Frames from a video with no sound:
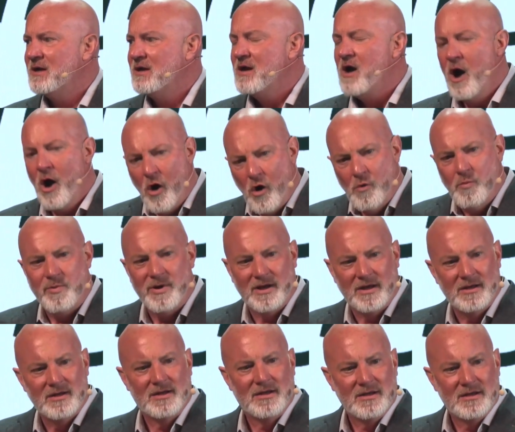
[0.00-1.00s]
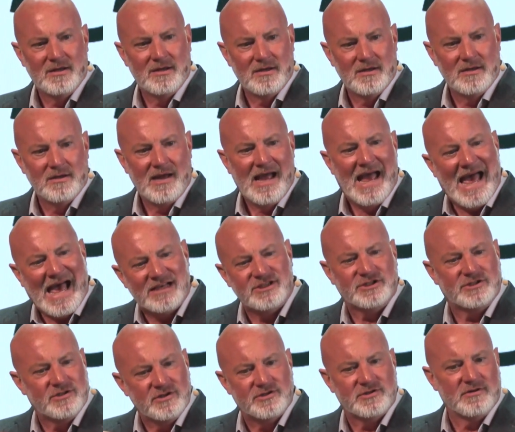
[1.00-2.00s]
Hope has
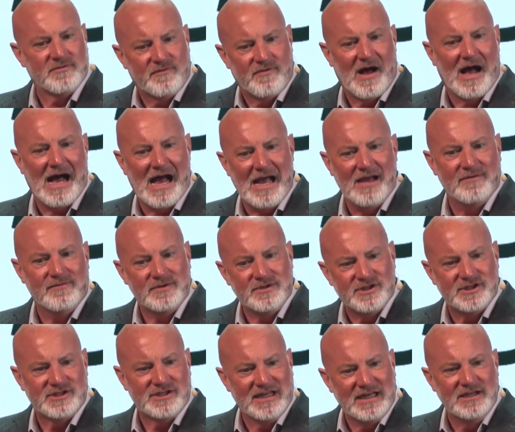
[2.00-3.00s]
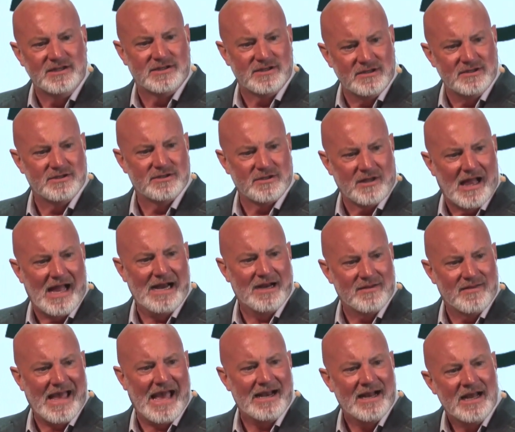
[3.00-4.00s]
to survive seasons like
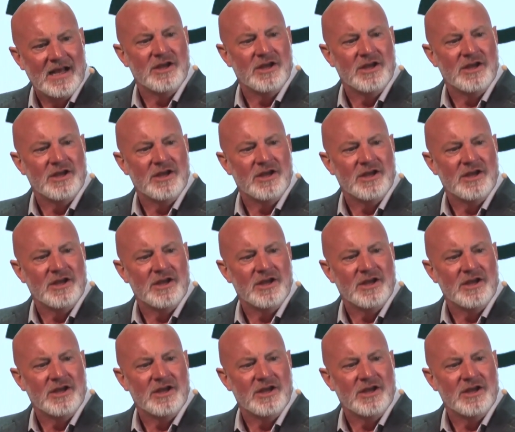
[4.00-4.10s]
that.